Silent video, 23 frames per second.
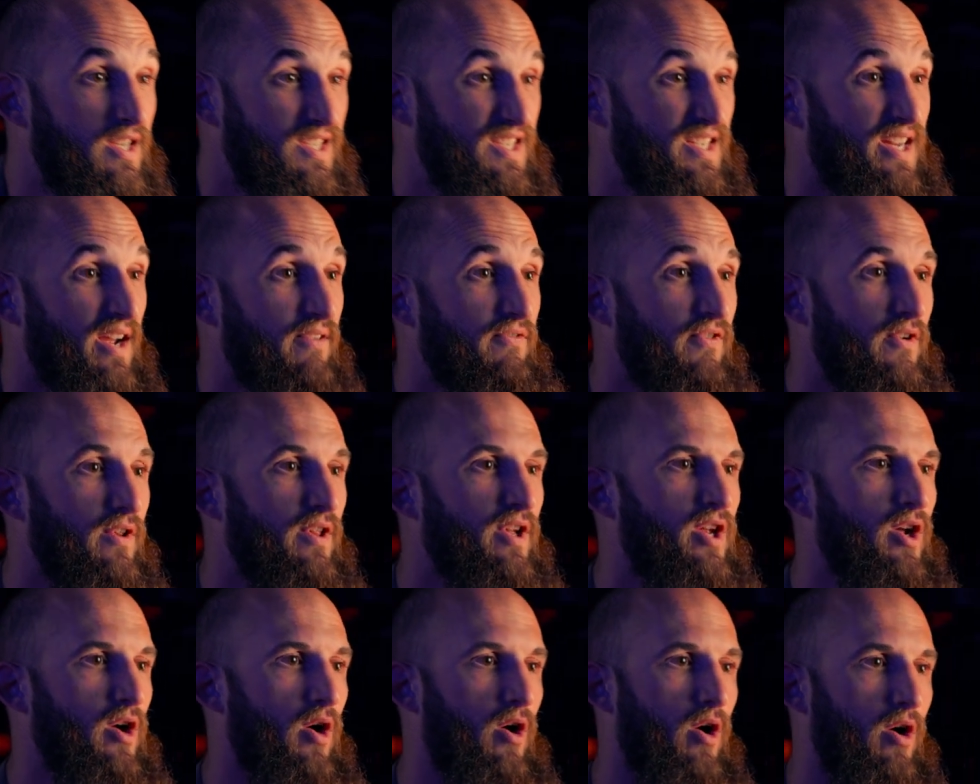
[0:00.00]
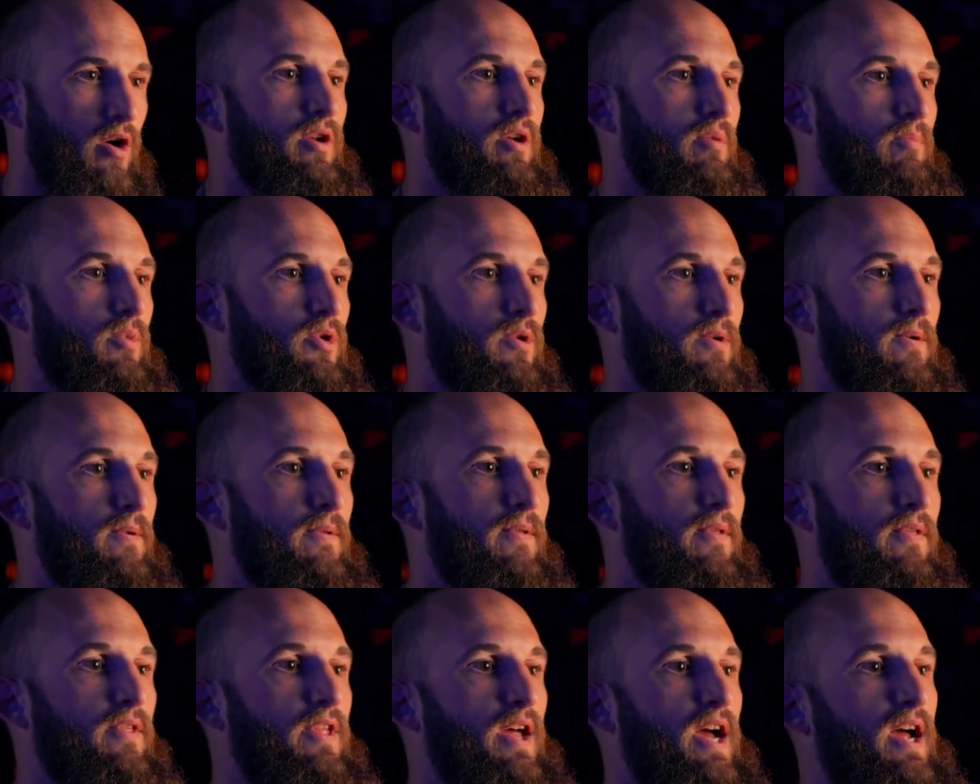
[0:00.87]
is definitely arguable
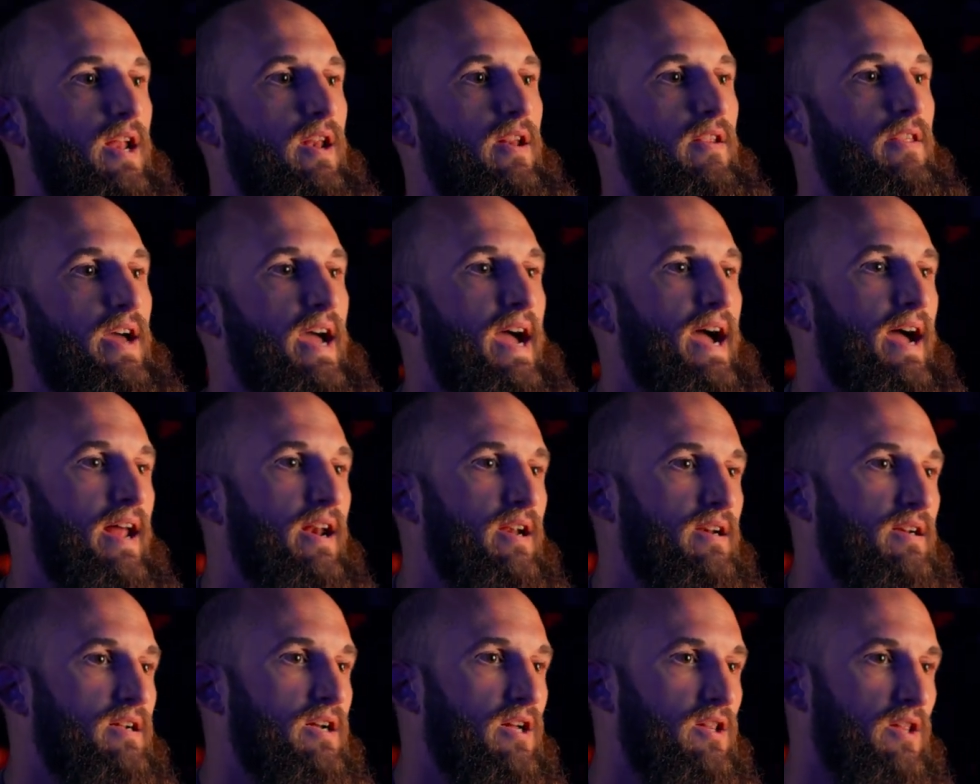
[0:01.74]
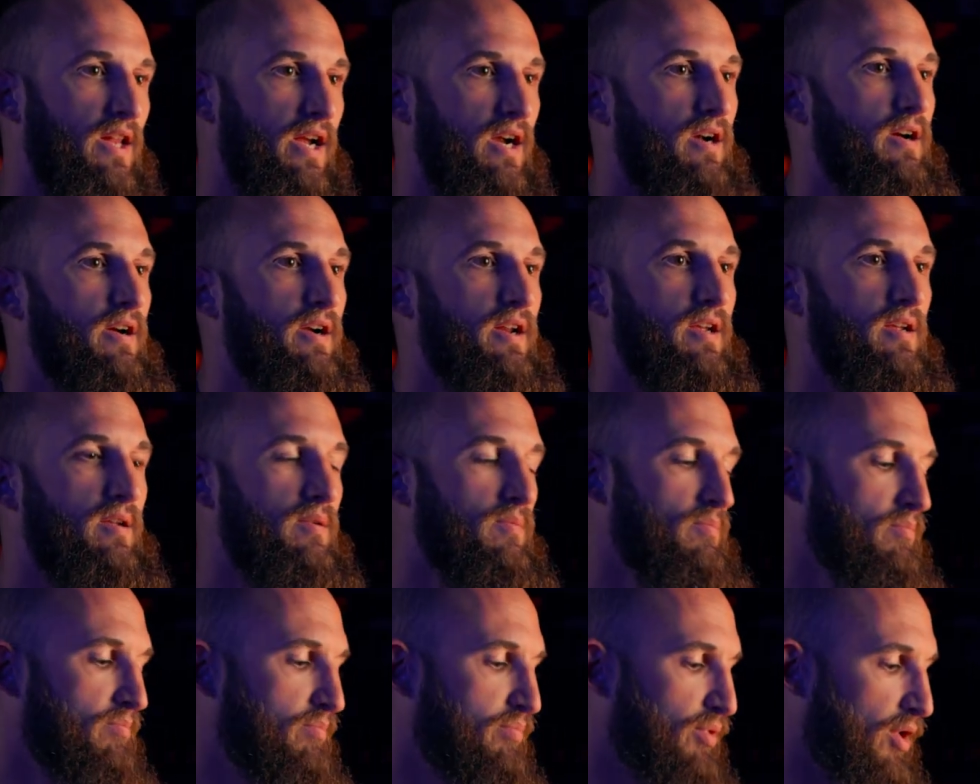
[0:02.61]
that the added clarity
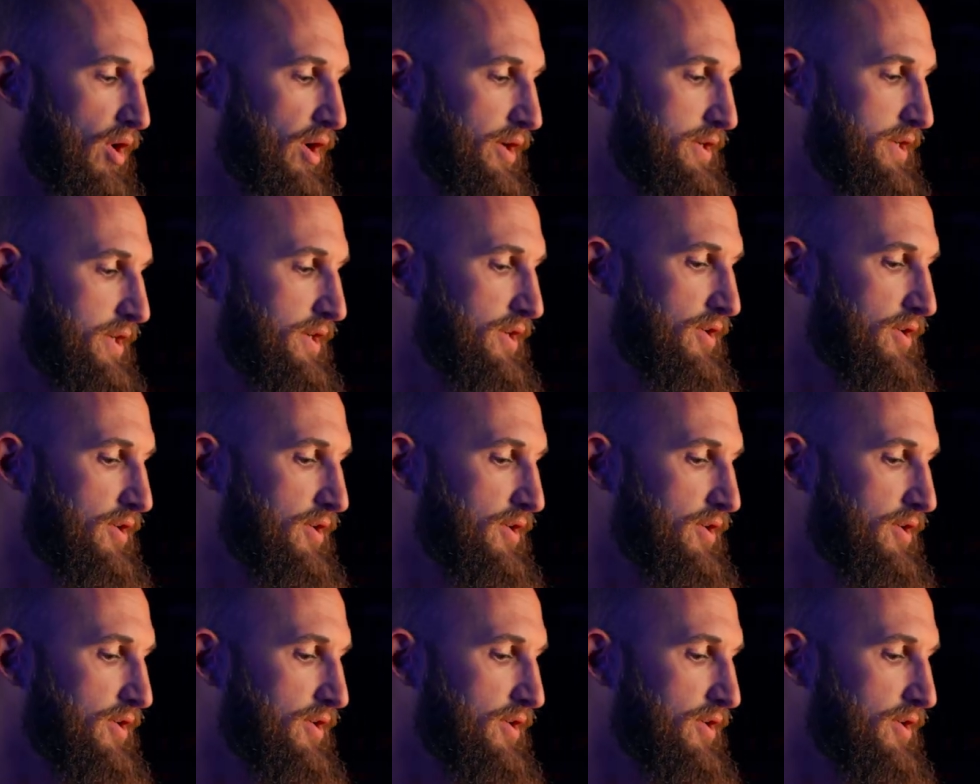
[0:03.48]
brought to